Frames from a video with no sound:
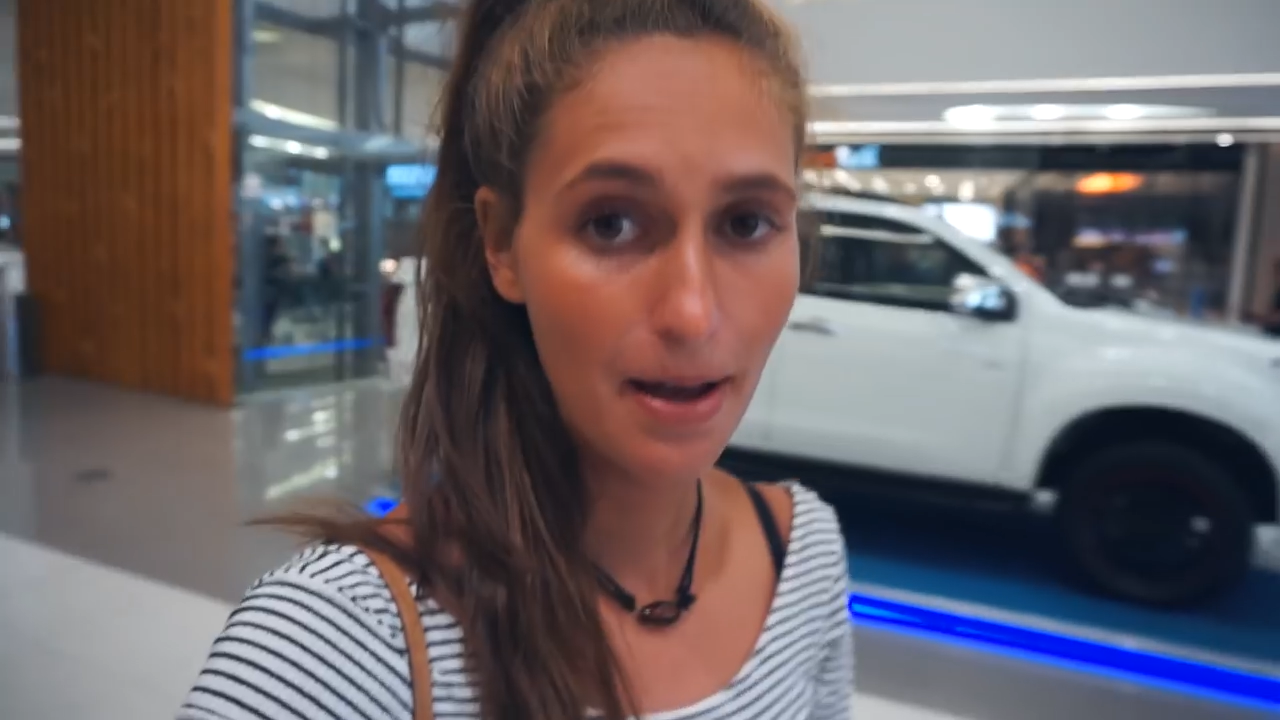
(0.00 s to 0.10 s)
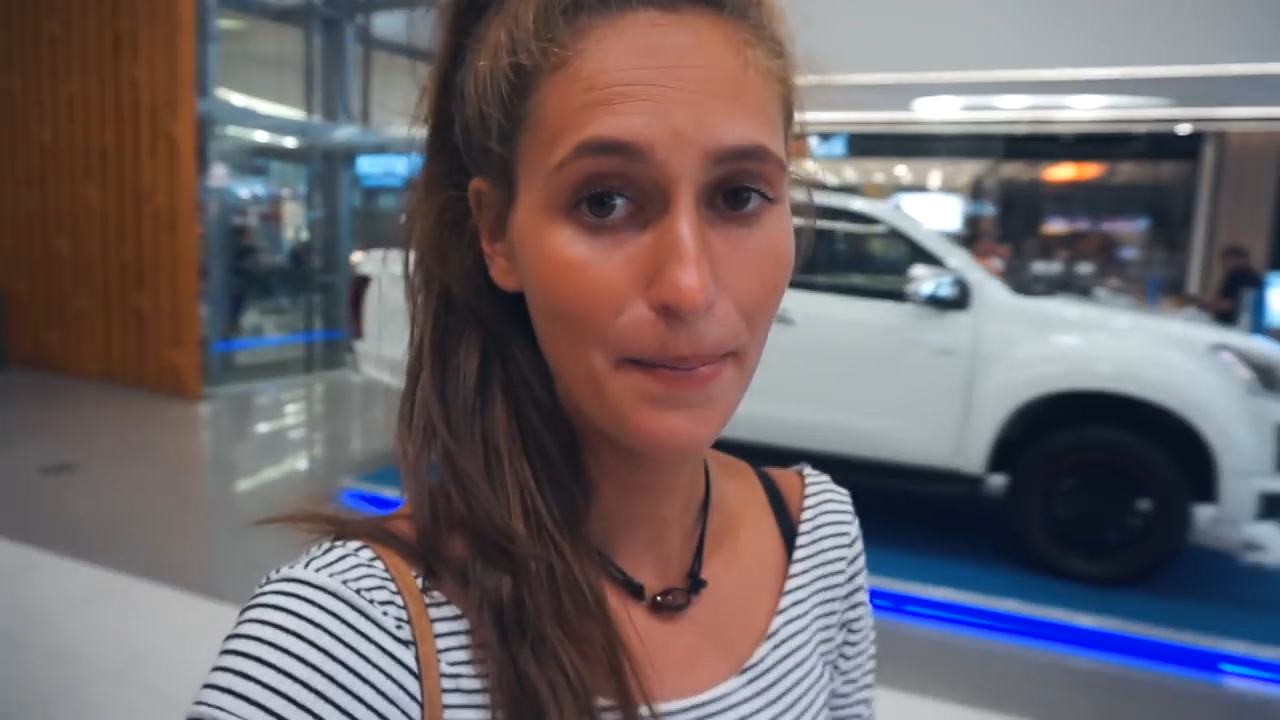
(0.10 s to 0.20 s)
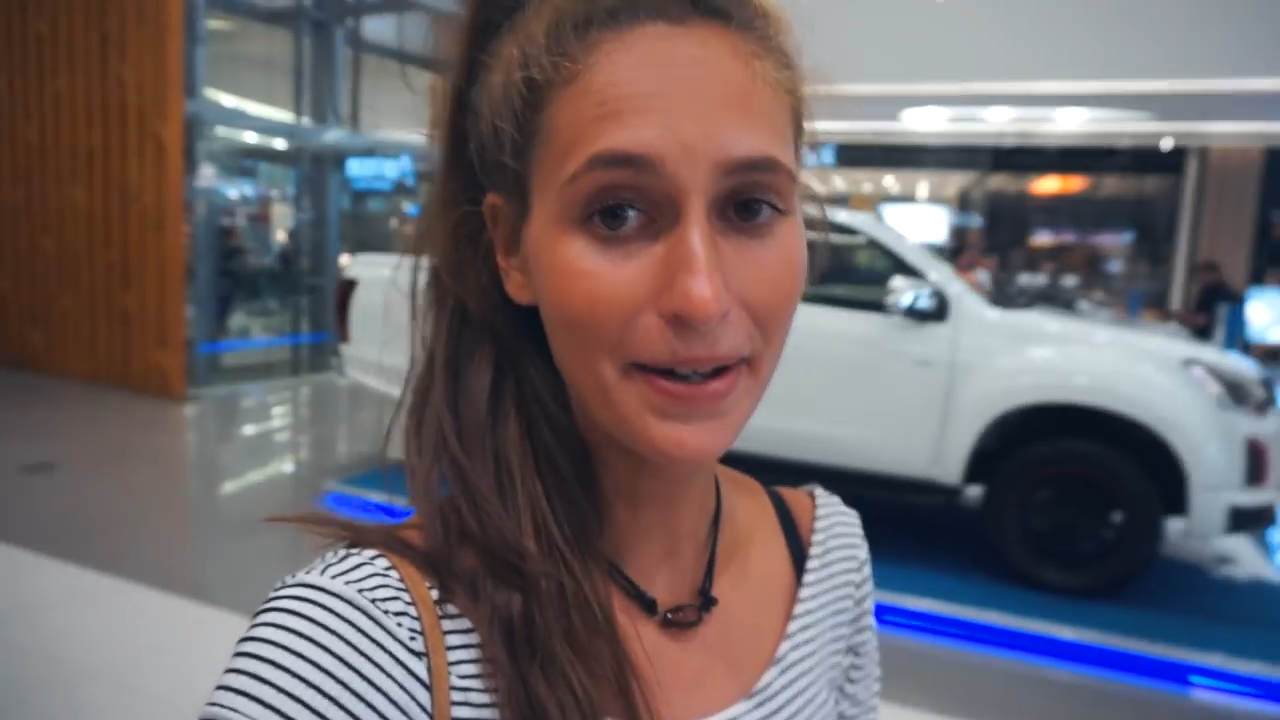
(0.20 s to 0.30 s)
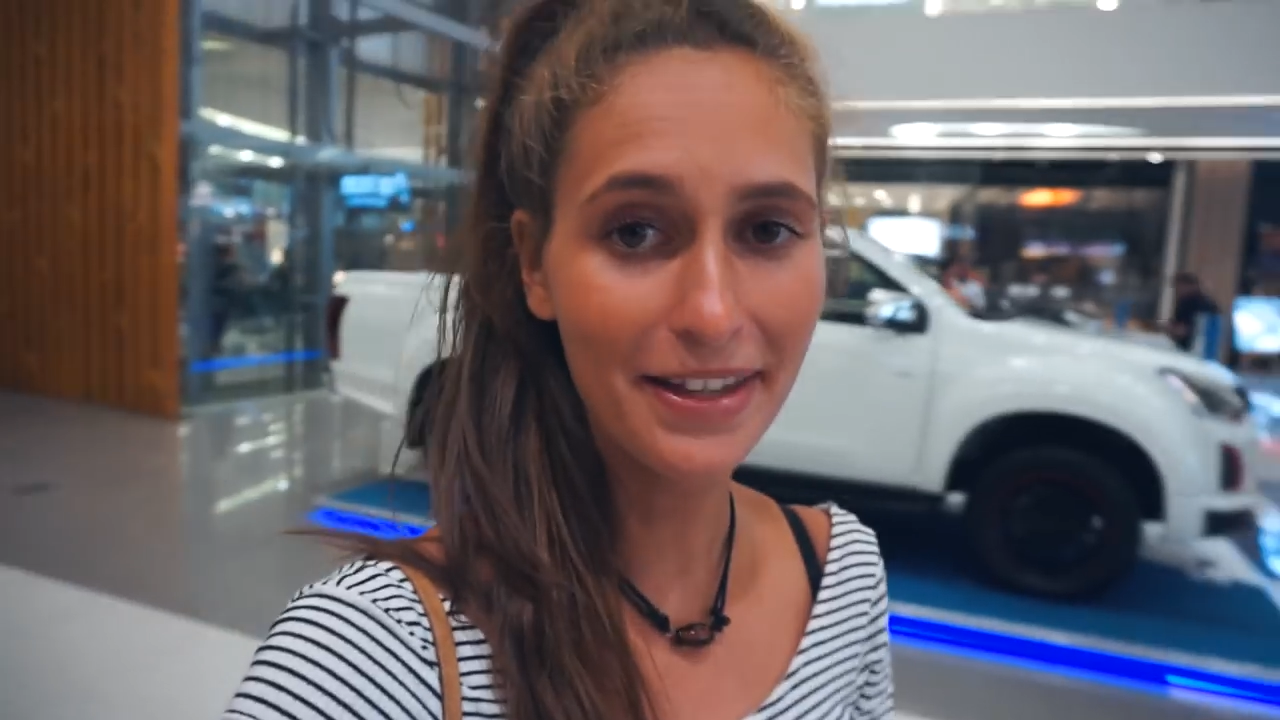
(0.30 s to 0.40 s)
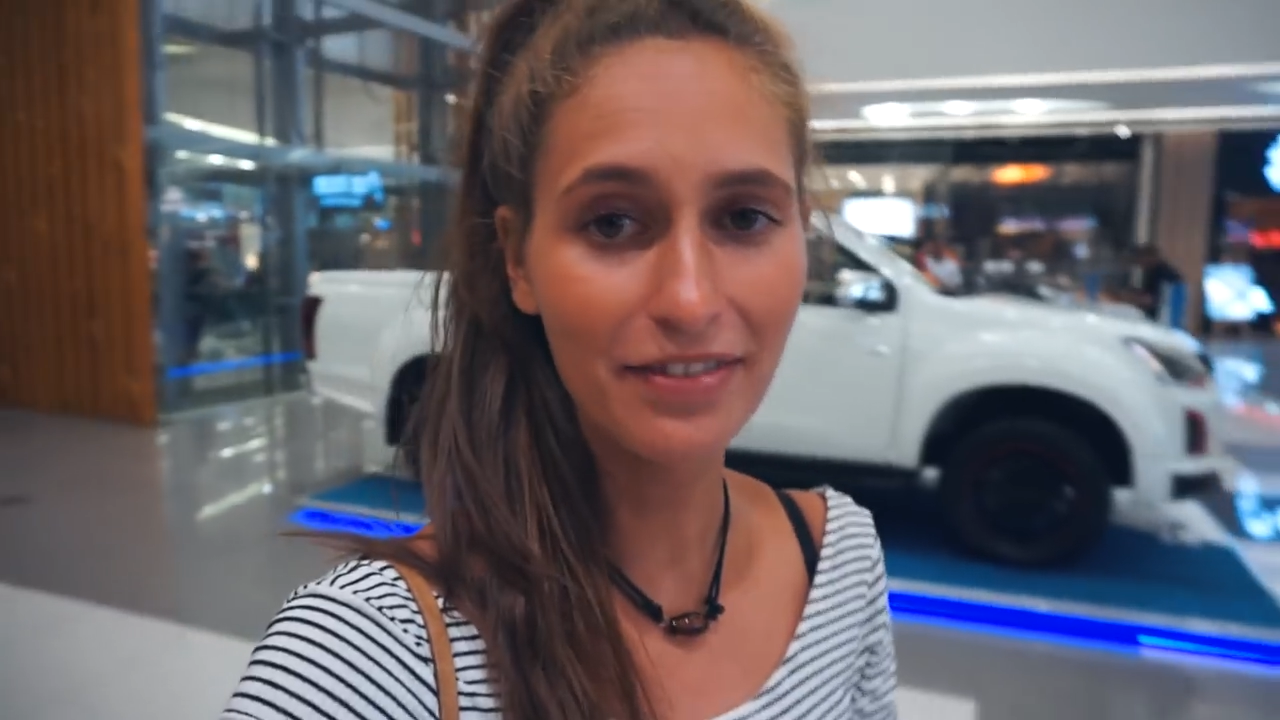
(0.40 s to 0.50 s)

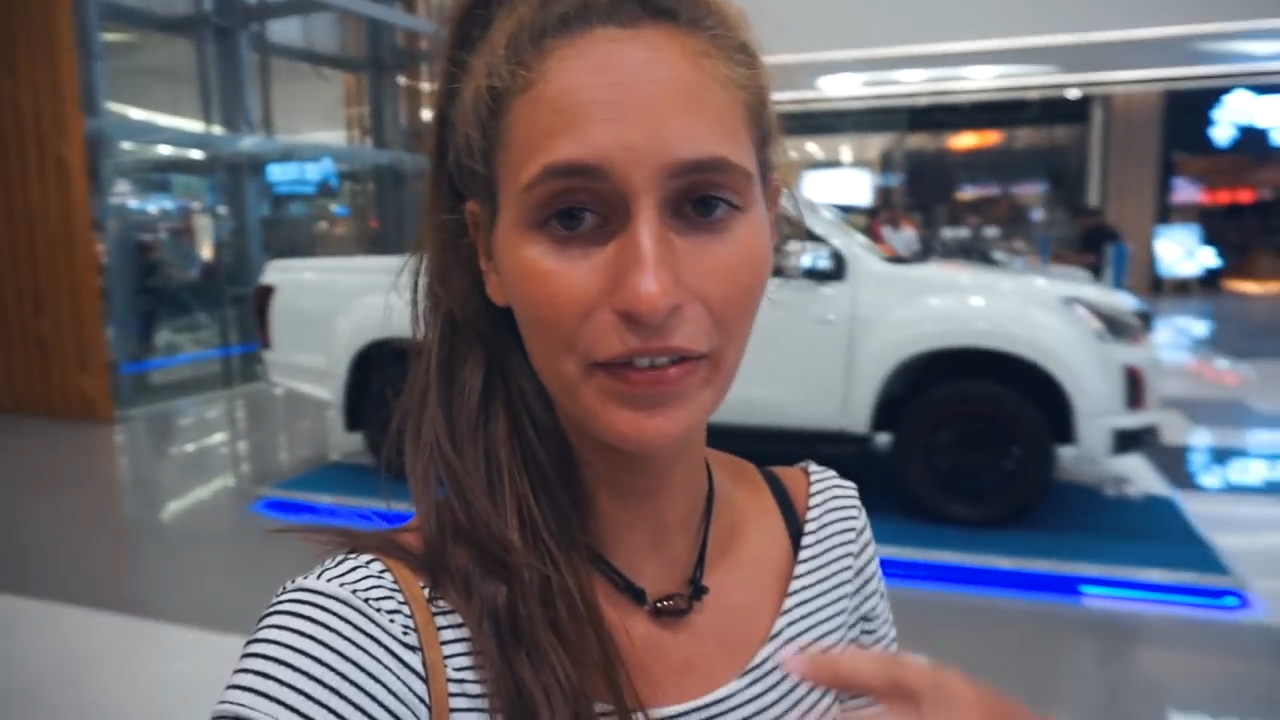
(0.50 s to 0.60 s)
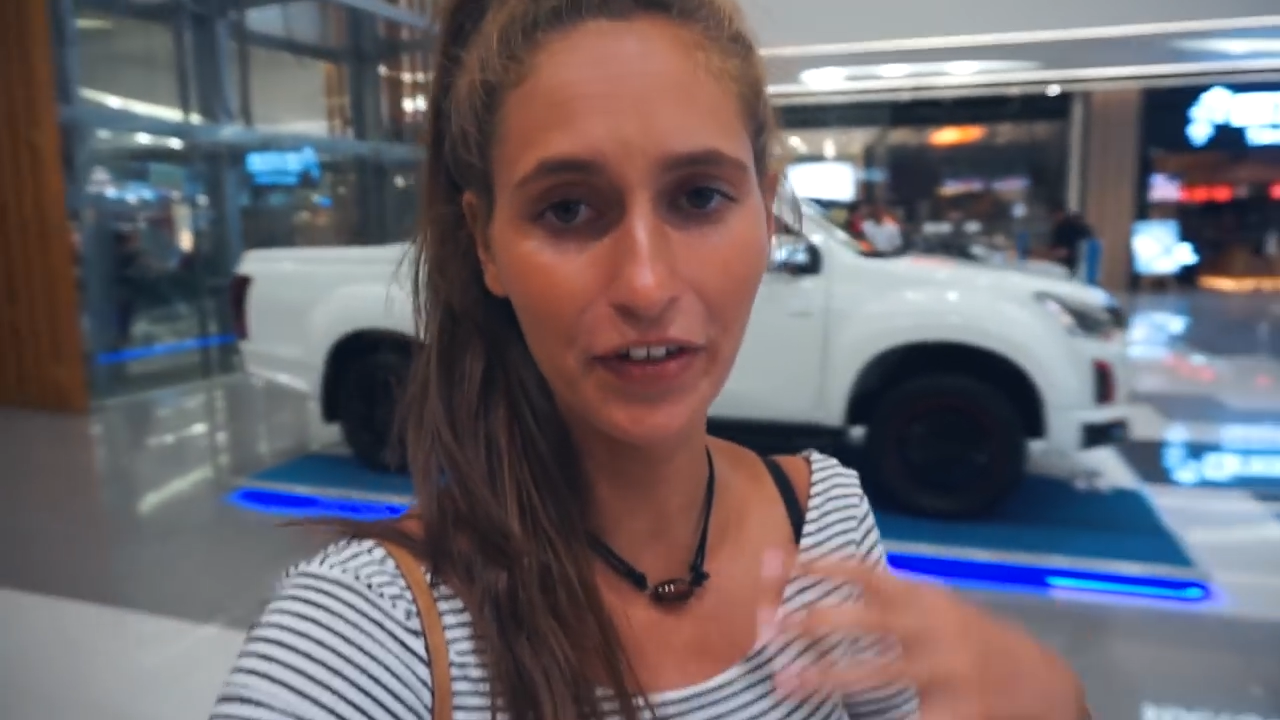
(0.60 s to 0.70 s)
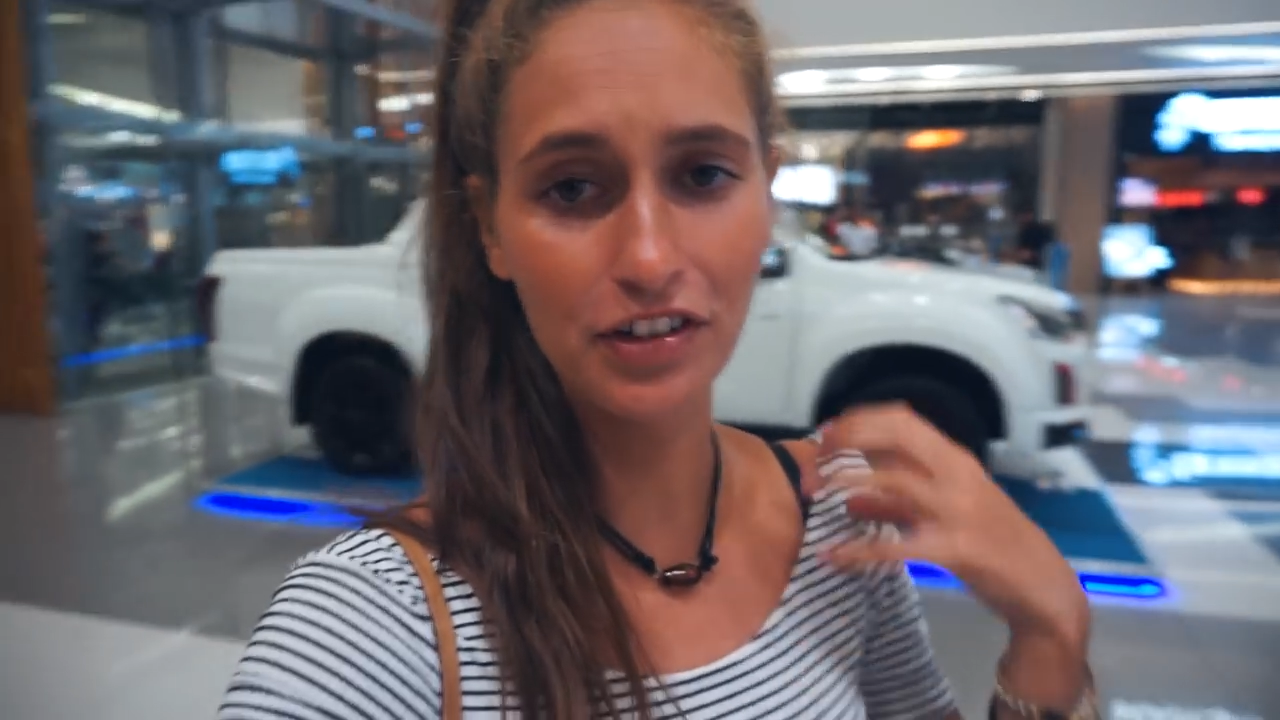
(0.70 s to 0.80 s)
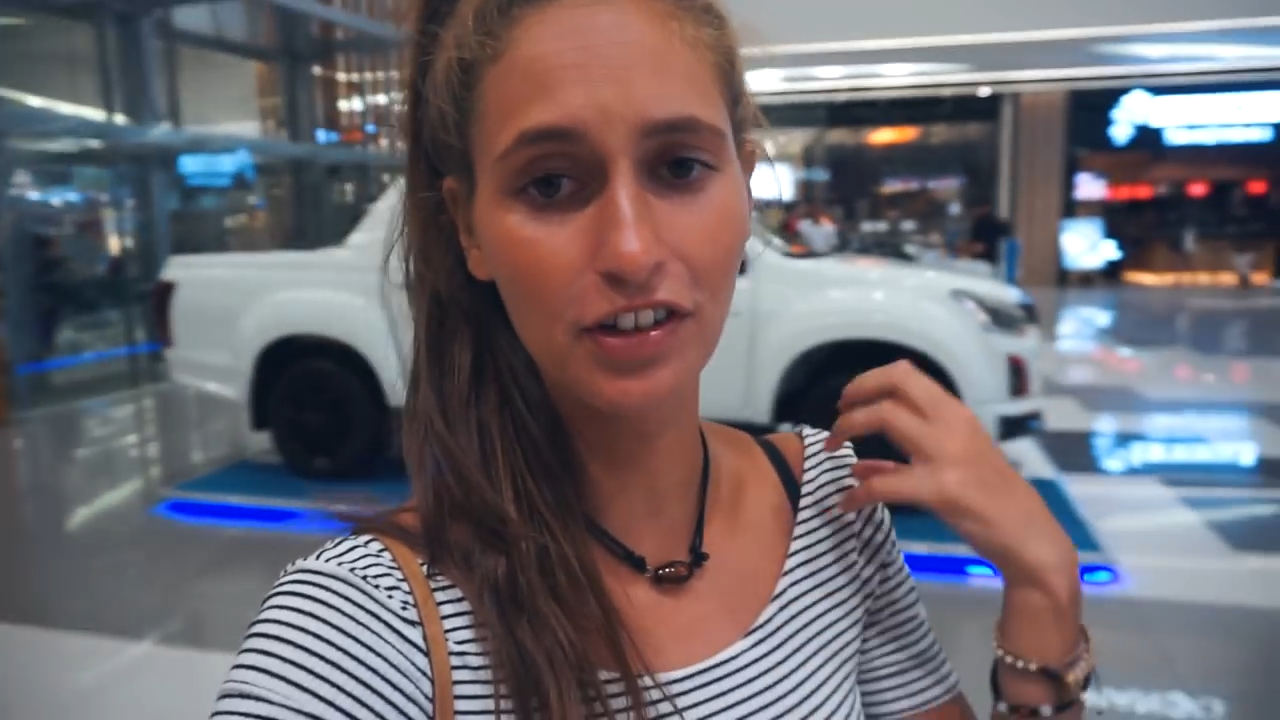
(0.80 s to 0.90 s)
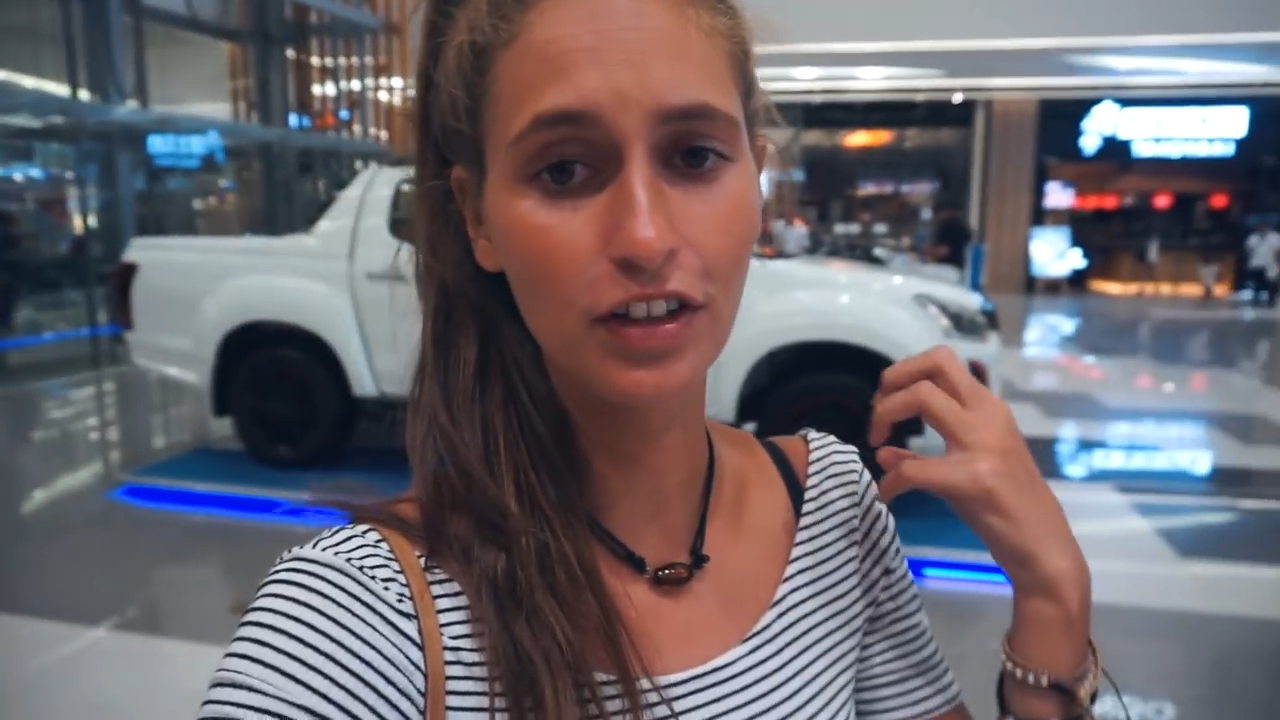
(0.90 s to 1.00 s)
But this one was